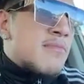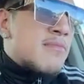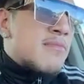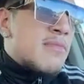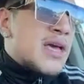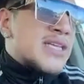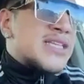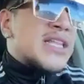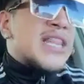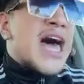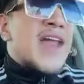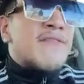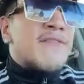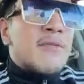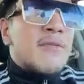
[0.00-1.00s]
it's a lot
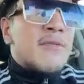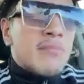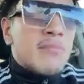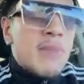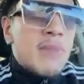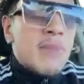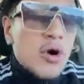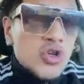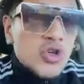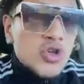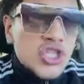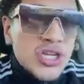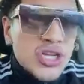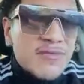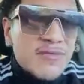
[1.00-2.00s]
of emotion
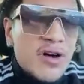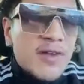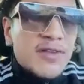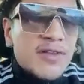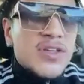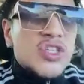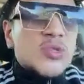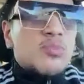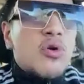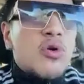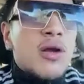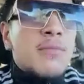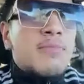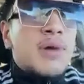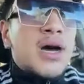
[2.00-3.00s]
involved in the
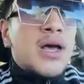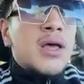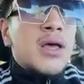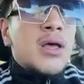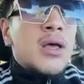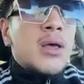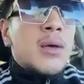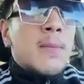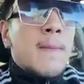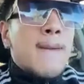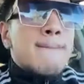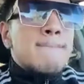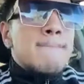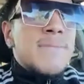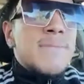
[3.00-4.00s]
sport, but
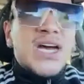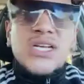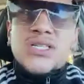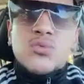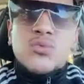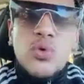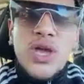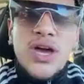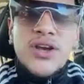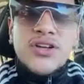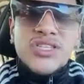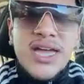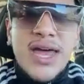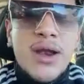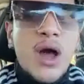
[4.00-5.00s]
because we
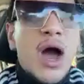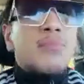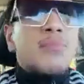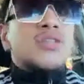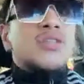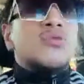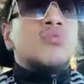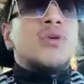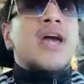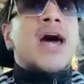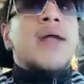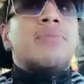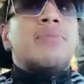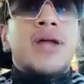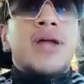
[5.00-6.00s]
understand how much we
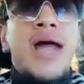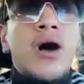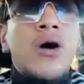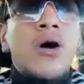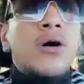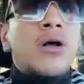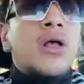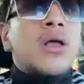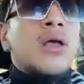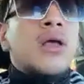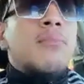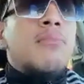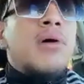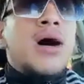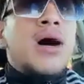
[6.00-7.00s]
gotta put out.
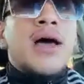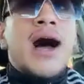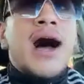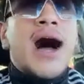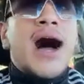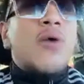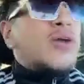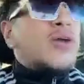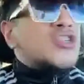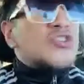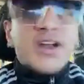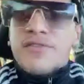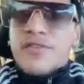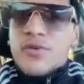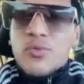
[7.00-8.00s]
But I wouldn't trade
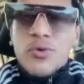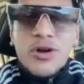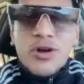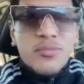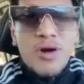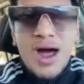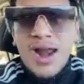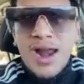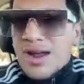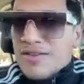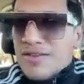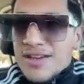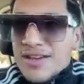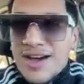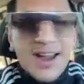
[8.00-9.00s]
it for the world, bro. I love
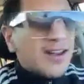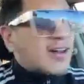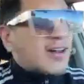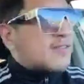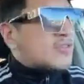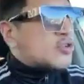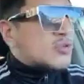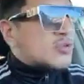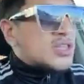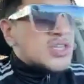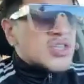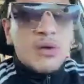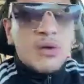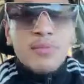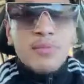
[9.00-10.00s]
it. I love doing this
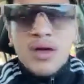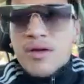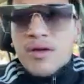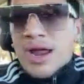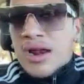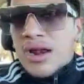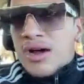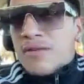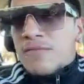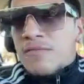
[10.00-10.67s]
with my brother. I love,